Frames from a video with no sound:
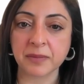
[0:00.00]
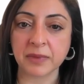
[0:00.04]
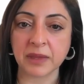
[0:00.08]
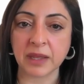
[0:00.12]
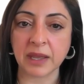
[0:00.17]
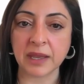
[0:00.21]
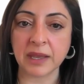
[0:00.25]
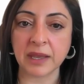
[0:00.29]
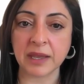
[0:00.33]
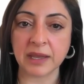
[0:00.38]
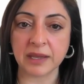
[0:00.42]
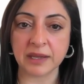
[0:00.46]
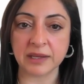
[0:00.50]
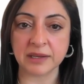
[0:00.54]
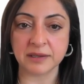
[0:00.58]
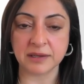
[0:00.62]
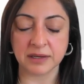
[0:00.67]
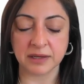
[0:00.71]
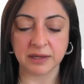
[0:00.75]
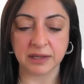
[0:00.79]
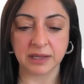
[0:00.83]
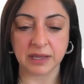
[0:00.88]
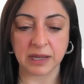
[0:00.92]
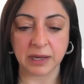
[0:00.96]
and
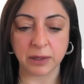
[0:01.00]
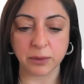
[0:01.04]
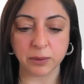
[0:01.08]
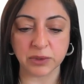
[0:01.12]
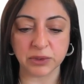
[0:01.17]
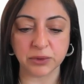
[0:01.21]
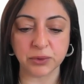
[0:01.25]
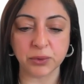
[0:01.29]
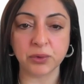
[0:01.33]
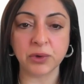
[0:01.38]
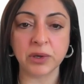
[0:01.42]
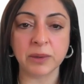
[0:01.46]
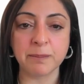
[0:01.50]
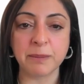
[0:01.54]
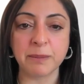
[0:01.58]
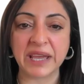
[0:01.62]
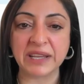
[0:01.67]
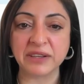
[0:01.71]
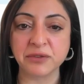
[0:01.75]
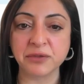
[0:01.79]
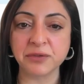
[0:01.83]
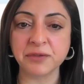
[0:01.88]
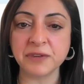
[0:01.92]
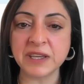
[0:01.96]
I will do
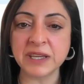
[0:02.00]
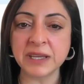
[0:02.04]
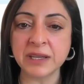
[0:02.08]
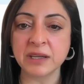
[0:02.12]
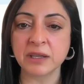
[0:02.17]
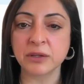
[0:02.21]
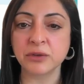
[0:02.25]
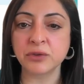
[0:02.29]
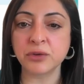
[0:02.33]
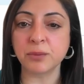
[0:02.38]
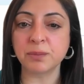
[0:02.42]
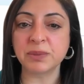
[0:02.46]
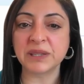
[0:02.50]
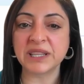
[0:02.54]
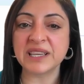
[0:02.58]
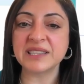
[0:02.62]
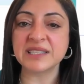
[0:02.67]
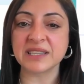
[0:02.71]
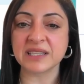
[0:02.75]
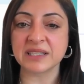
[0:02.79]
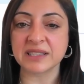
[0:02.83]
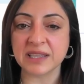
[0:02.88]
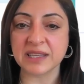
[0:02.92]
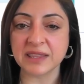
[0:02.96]
Command V to
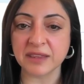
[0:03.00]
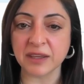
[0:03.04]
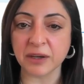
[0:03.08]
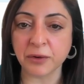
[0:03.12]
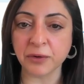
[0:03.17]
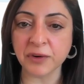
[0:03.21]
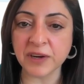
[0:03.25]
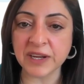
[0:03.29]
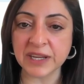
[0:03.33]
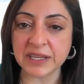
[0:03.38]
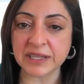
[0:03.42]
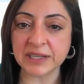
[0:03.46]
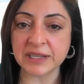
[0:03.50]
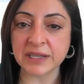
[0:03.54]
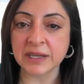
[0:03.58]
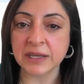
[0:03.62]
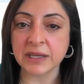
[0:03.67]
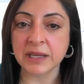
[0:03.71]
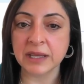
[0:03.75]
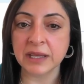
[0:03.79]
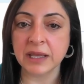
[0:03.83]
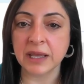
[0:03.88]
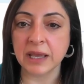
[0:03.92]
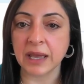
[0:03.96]
place it in the grid,
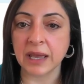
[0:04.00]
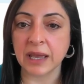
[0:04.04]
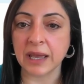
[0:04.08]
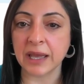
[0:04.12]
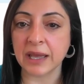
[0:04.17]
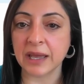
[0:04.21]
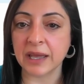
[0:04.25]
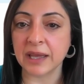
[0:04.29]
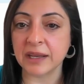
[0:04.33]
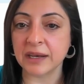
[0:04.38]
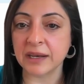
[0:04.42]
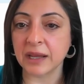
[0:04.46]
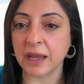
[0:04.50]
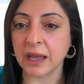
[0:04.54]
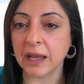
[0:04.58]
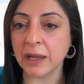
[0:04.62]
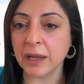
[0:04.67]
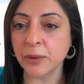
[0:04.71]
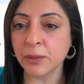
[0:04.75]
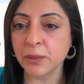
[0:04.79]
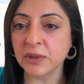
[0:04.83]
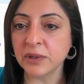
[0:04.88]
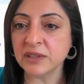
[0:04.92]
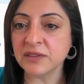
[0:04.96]
and
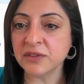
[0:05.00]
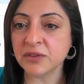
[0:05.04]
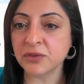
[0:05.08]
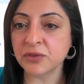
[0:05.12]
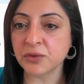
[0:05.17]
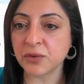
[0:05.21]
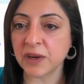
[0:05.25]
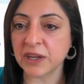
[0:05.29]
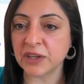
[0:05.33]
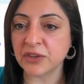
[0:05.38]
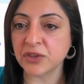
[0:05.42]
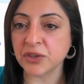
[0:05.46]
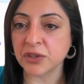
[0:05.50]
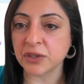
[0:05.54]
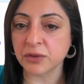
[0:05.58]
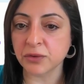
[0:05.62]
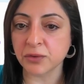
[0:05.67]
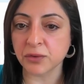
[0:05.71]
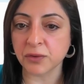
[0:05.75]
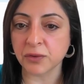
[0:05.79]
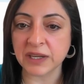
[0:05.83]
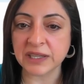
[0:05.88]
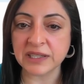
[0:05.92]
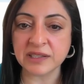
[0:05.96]
I will stretch
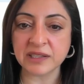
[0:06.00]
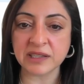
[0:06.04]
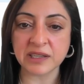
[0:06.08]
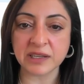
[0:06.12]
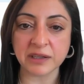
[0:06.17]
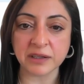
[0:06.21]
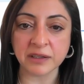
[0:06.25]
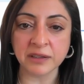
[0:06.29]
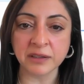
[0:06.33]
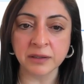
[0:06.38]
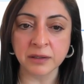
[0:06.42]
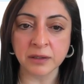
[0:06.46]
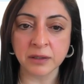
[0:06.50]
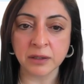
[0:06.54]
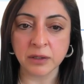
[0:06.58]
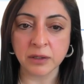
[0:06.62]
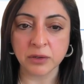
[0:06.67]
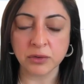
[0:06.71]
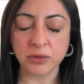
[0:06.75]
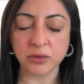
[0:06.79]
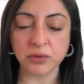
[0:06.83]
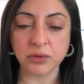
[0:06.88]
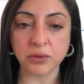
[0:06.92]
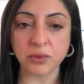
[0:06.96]
it right here
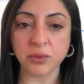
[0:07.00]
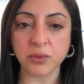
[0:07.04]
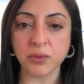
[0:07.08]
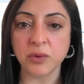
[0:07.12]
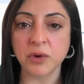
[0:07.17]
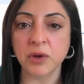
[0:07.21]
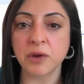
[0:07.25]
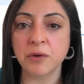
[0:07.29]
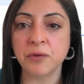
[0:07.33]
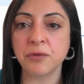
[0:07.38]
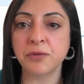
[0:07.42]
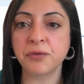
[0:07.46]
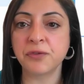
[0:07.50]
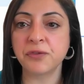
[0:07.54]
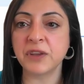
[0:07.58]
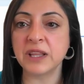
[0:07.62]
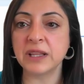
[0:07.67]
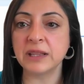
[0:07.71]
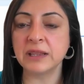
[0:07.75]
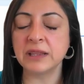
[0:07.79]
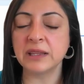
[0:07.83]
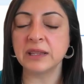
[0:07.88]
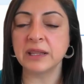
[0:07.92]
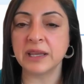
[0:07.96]
to
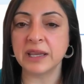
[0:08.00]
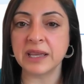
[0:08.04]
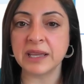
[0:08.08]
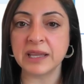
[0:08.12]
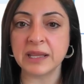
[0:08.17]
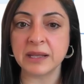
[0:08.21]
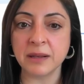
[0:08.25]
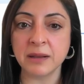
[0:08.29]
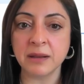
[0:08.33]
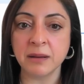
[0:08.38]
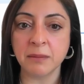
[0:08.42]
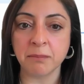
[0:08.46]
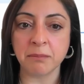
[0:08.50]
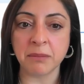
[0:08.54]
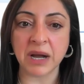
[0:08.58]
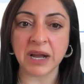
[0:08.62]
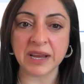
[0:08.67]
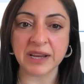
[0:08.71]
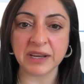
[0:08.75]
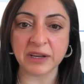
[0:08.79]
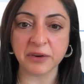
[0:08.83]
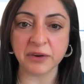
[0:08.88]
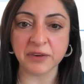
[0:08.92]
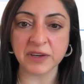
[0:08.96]
fill in
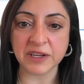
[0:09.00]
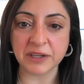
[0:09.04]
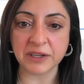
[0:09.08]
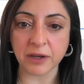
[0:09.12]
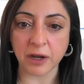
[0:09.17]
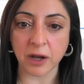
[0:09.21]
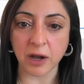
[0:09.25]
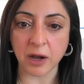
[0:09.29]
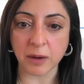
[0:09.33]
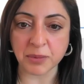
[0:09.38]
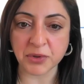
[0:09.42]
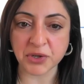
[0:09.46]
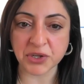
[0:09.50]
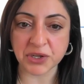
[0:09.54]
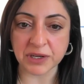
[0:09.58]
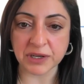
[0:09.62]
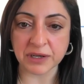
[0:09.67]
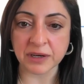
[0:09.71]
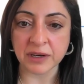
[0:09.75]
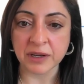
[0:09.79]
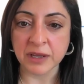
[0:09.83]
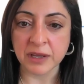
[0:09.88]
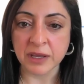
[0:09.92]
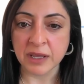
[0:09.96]
my grid
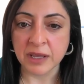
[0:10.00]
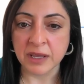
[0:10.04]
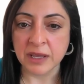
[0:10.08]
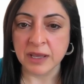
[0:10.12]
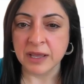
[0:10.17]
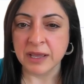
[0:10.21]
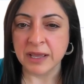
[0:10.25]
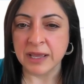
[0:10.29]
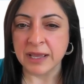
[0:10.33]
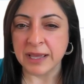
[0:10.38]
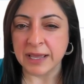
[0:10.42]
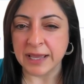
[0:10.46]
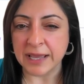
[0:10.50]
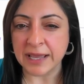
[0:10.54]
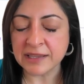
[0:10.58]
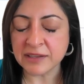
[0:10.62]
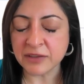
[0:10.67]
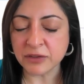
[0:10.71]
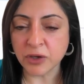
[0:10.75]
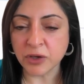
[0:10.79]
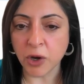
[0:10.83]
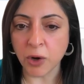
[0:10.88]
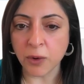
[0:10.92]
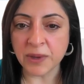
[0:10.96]
option.
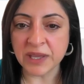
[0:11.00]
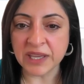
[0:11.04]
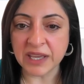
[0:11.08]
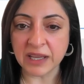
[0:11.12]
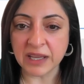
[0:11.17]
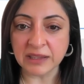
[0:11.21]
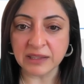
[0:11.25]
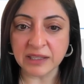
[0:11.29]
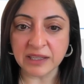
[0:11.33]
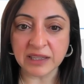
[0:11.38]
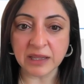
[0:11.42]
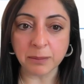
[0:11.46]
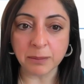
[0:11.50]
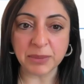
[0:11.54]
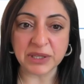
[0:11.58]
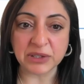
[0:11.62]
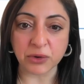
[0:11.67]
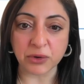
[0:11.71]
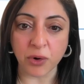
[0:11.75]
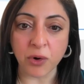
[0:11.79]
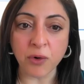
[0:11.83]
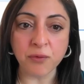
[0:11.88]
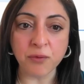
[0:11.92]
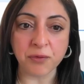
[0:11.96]
It's going a little bit
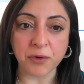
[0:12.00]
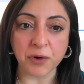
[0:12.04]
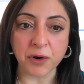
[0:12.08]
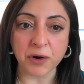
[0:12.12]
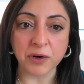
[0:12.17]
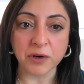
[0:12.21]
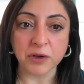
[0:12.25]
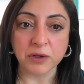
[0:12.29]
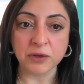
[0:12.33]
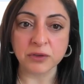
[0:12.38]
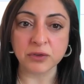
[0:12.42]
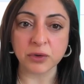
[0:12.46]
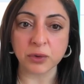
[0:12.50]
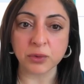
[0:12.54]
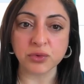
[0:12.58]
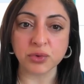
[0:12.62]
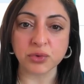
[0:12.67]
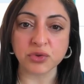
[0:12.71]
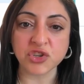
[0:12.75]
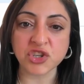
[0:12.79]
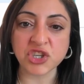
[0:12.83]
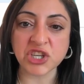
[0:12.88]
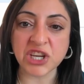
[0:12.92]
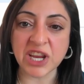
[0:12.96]
over, so
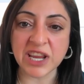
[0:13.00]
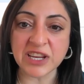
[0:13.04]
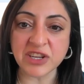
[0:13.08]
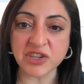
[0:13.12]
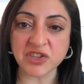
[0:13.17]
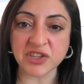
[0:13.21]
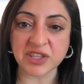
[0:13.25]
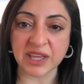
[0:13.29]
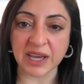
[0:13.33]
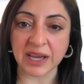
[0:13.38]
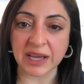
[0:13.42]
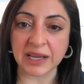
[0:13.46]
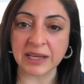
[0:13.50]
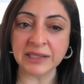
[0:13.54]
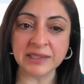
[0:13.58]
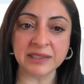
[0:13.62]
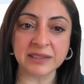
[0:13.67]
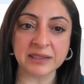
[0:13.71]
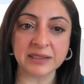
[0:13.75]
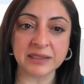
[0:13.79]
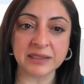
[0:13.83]
to change that,